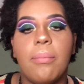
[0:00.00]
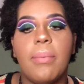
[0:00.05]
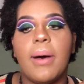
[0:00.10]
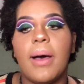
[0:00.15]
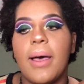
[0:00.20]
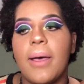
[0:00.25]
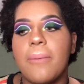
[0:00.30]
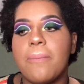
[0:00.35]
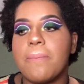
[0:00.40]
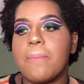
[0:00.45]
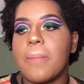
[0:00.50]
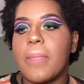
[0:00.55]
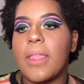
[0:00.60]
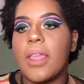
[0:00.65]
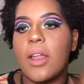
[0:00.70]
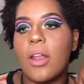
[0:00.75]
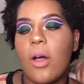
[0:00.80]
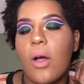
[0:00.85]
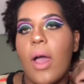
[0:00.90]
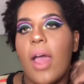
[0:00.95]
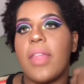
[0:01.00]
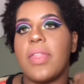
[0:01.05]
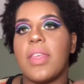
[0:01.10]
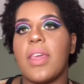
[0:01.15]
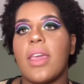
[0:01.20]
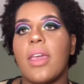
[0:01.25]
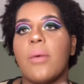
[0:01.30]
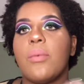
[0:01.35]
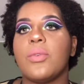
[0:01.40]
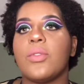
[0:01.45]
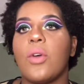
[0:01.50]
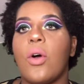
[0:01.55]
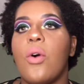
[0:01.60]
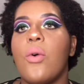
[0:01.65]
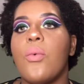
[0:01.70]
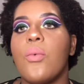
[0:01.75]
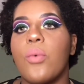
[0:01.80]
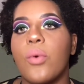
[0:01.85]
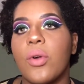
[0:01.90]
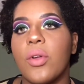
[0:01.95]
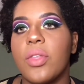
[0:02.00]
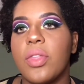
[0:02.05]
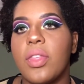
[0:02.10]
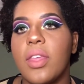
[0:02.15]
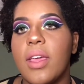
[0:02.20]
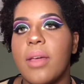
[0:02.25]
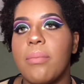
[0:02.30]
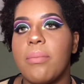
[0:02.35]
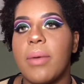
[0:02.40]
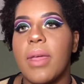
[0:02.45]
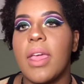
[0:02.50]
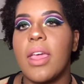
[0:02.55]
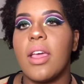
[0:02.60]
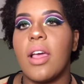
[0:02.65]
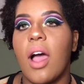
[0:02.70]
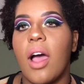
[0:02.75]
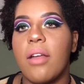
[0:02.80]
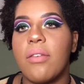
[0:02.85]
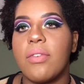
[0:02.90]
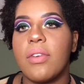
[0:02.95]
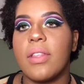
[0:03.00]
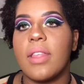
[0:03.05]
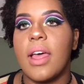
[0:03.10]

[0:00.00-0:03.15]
But, you know, I think it was all worth it being gone for